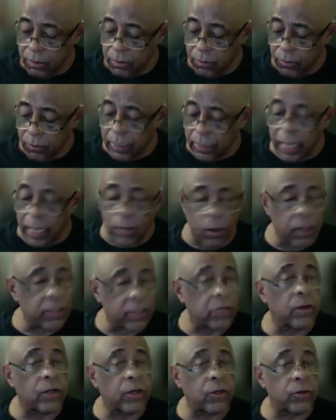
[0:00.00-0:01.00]
well, that
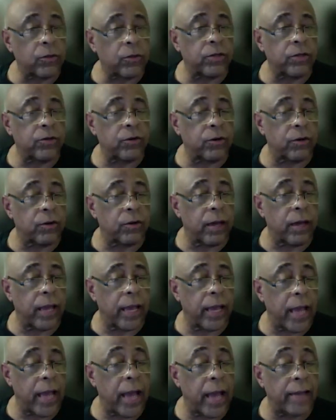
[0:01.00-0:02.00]
also included your
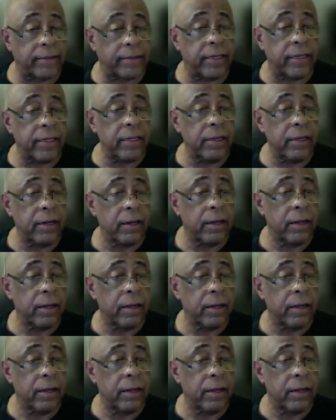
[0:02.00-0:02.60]
AIT?